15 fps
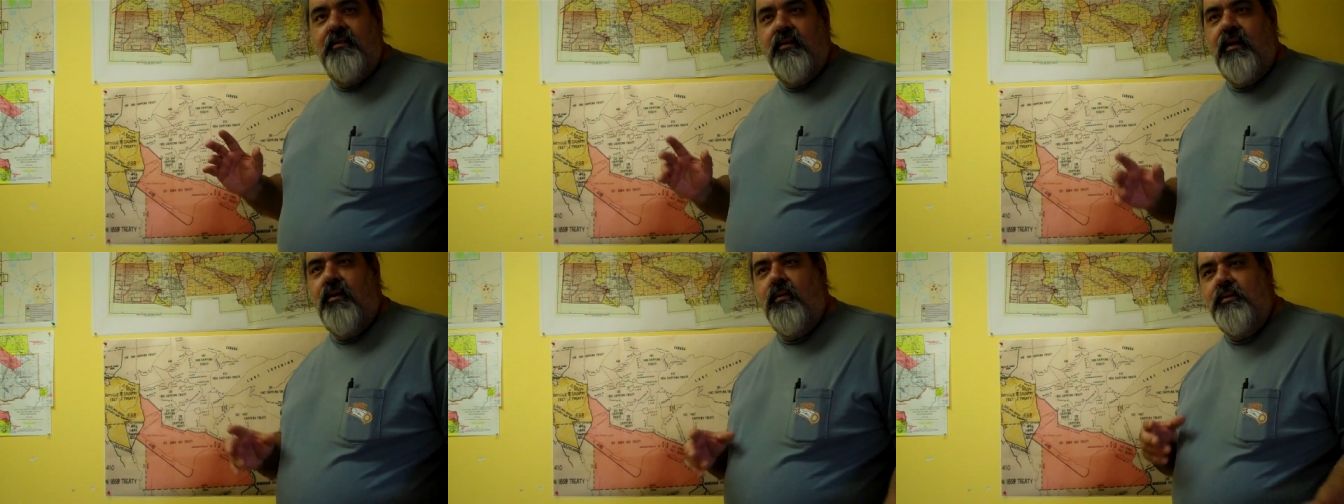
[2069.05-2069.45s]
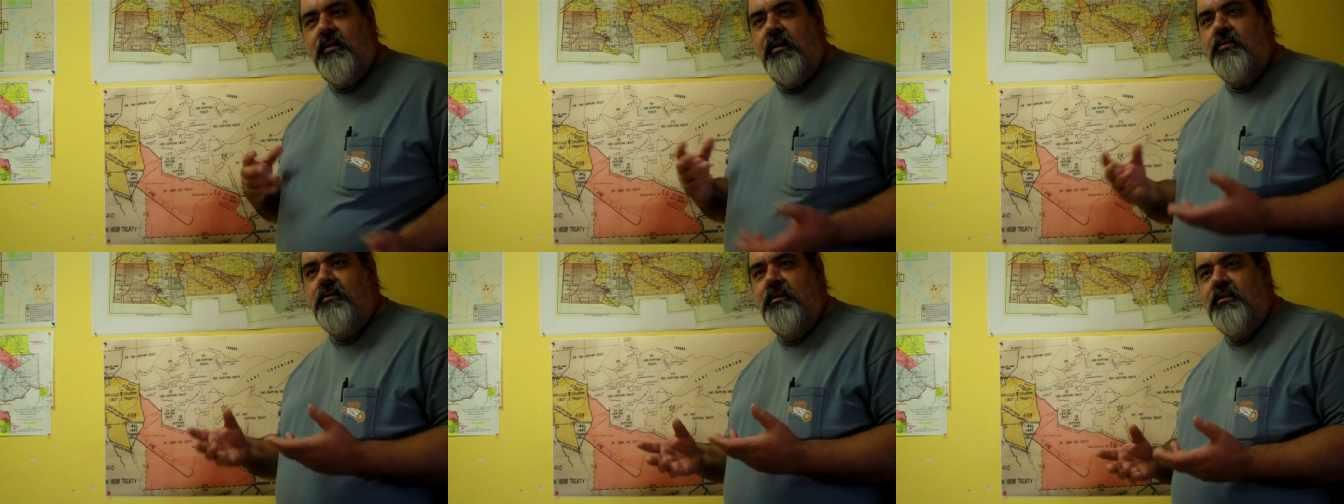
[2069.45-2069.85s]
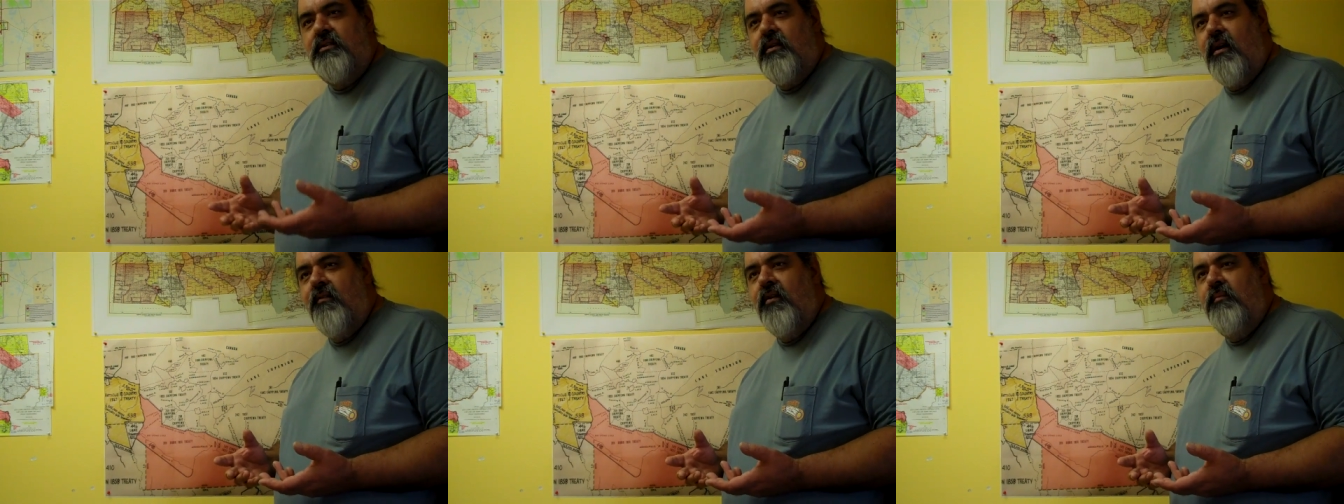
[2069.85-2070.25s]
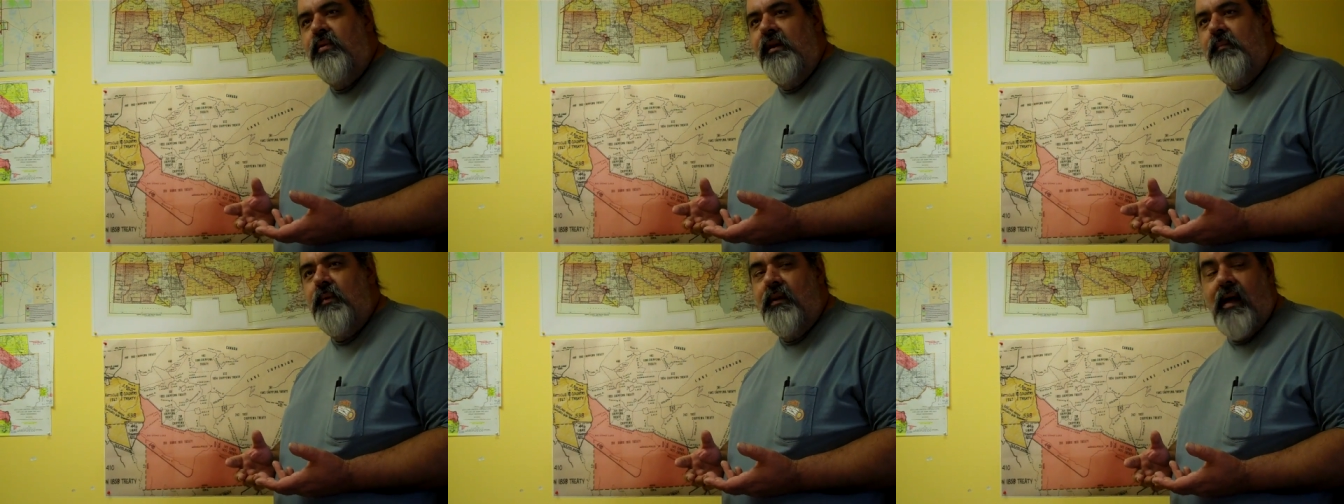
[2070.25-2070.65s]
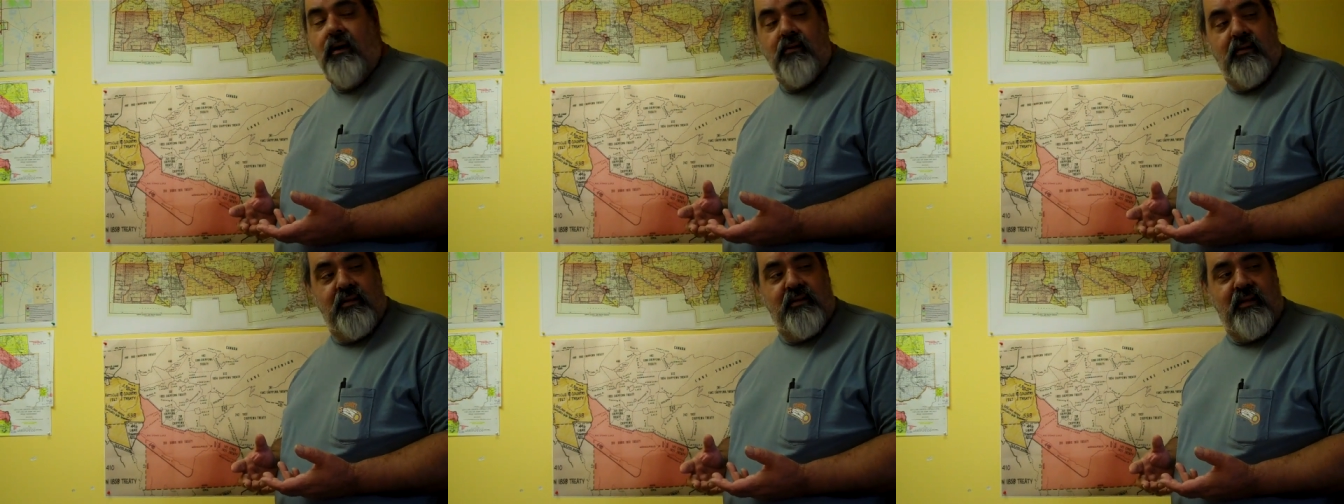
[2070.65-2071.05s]
And so they were essentially starving
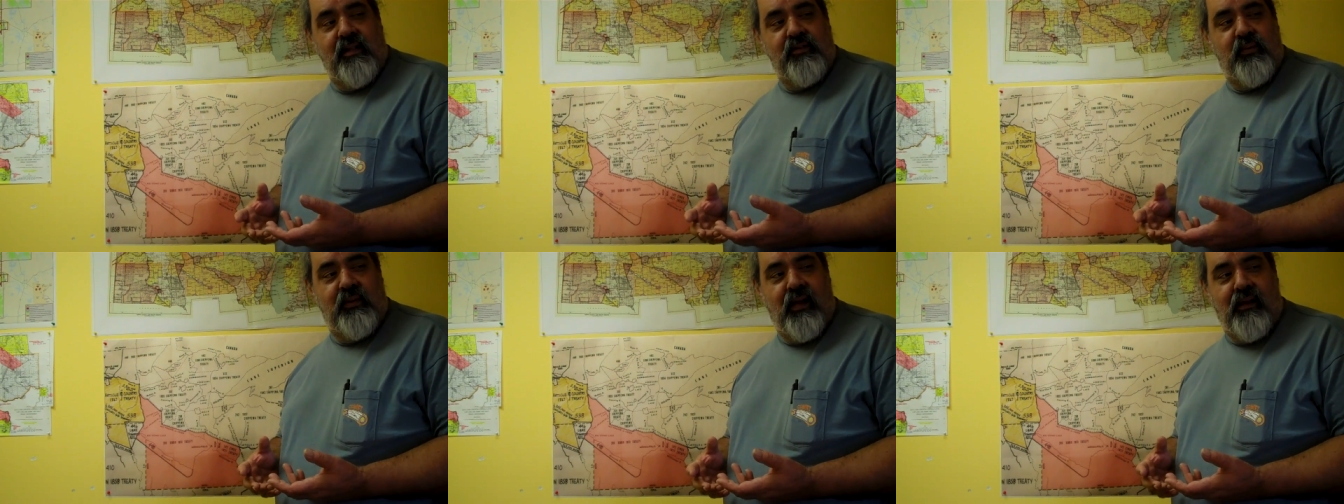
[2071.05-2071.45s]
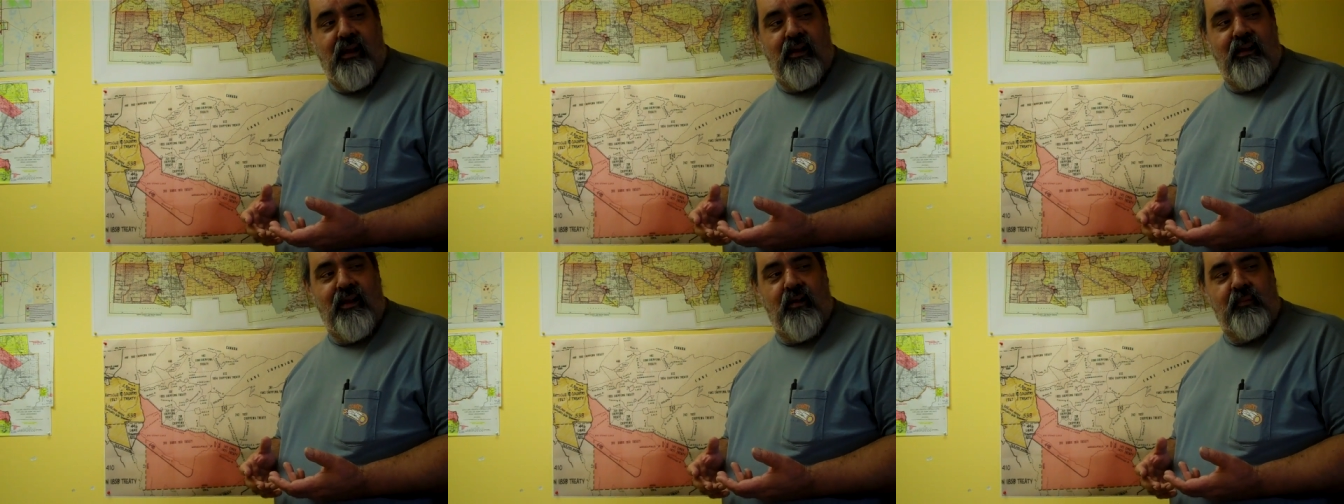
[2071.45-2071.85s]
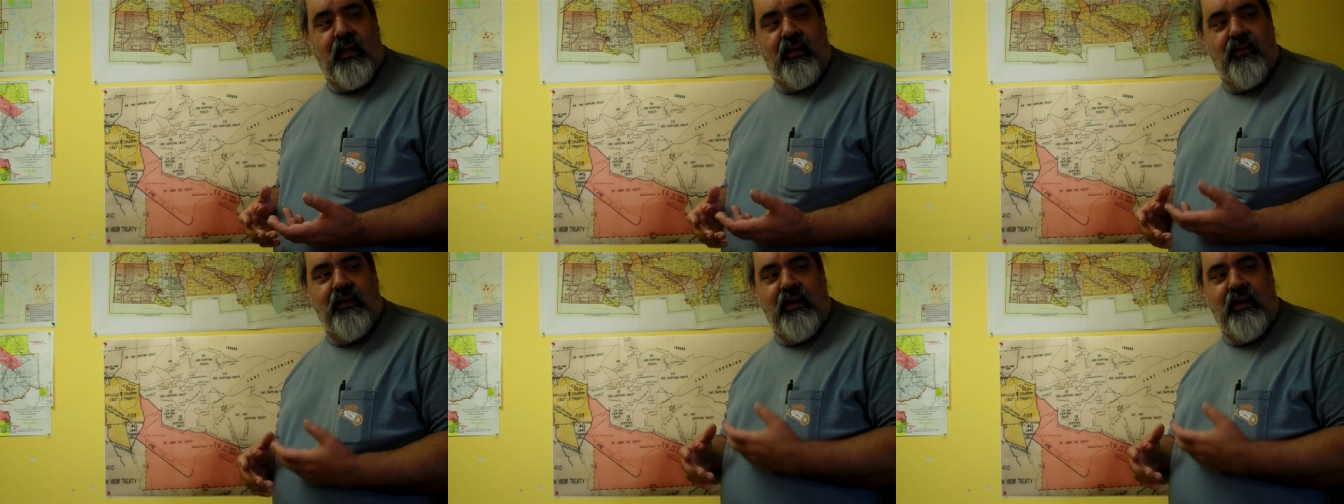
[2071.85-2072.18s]
people out in a sense when they needed help.